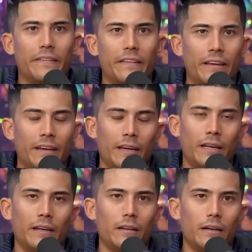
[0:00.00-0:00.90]
And
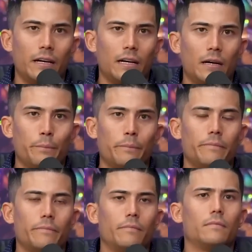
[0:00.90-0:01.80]
then um,
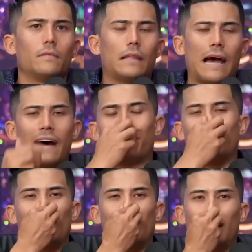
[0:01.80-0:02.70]

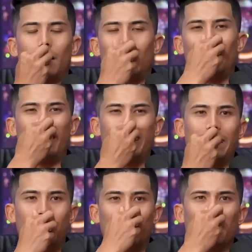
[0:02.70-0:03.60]
after a
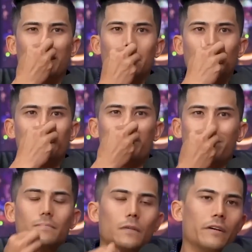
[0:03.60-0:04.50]
year
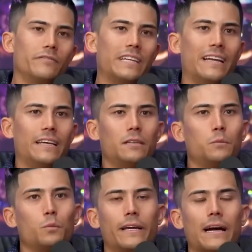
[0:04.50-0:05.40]
of
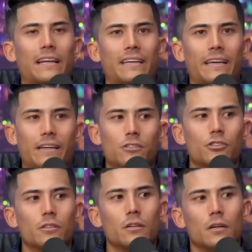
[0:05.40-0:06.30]
dating, we got
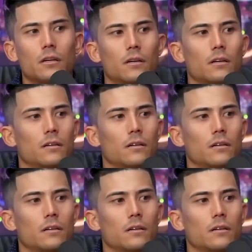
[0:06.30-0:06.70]
engaged. Well, yeah,